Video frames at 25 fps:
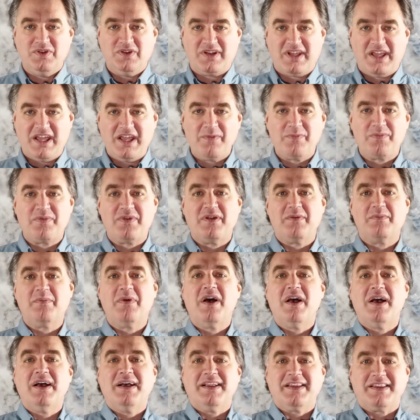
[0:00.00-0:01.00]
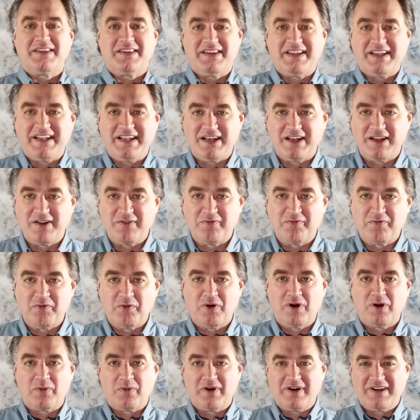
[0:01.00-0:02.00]
You keep them leaning
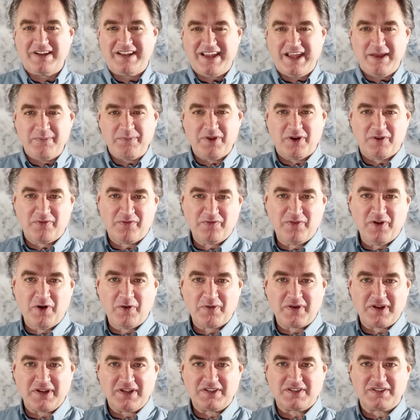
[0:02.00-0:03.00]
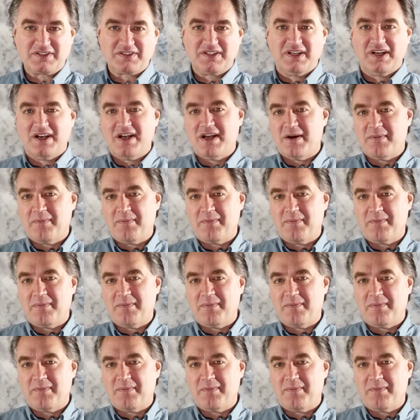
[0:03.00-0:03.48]
forward, keep their focus